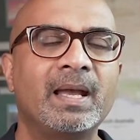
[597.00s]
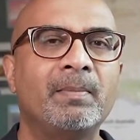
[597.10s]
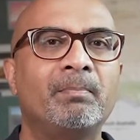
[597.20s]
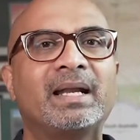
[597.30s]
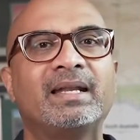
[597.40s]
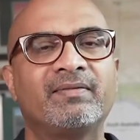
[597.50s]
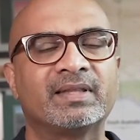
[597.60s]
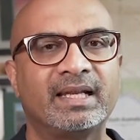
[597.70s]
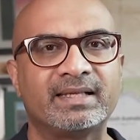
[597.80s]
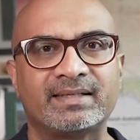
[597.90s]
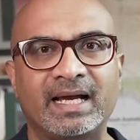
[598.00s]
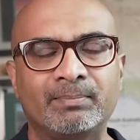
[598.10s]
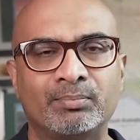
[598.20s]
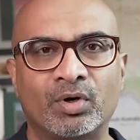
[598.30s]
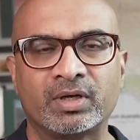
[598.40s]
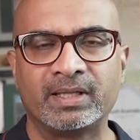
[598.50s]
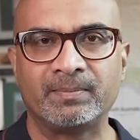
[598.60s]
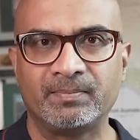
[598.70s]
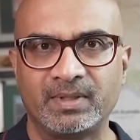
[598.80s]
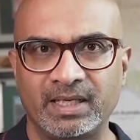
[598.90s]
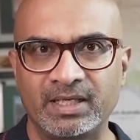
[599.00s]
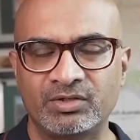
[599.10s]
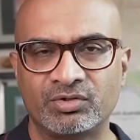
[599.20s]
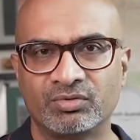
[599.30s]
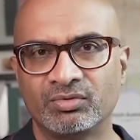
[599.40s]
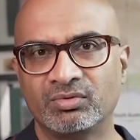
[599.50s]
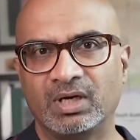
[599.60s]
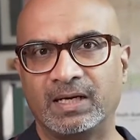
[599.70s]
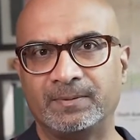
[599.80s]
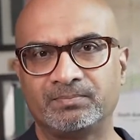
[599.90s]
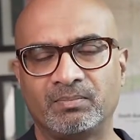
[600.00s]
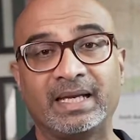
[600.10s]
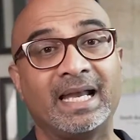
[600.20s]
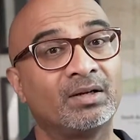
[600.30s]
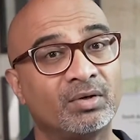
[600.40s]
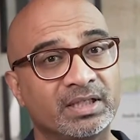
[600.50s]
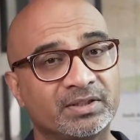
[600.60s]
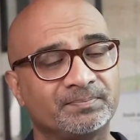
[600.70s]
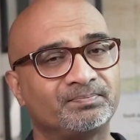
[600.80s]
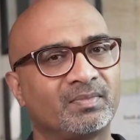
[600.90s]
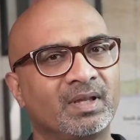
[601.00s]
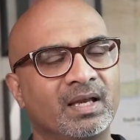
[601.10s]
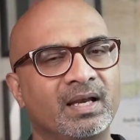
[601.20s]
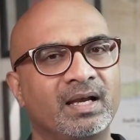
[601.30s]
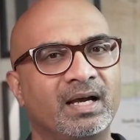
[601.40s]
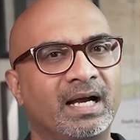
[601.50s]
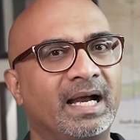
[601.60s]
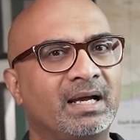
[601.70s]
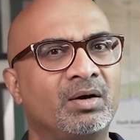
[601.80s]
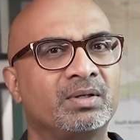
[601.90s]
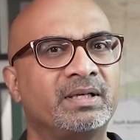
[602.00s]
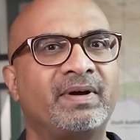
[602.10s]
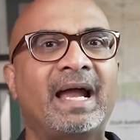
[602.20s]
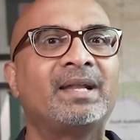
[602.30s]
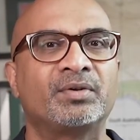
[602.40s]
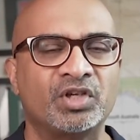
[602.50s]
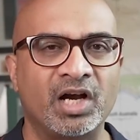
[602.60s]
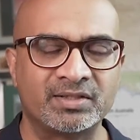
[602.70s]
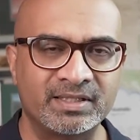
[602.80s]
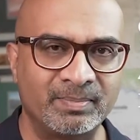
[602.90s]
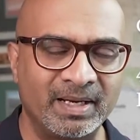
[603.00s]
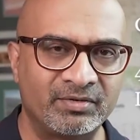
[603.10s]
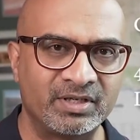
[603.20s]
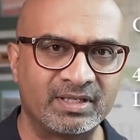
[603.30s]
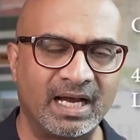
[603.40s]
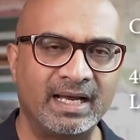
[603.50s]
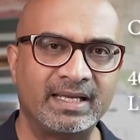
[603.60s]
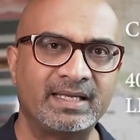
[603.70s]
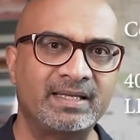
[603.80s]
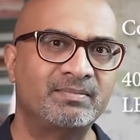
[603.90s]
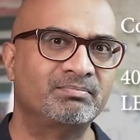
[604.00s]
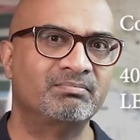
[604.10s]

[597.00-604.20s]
But nevertheless, I brought them into my calculation. If I had to charge these batteries, I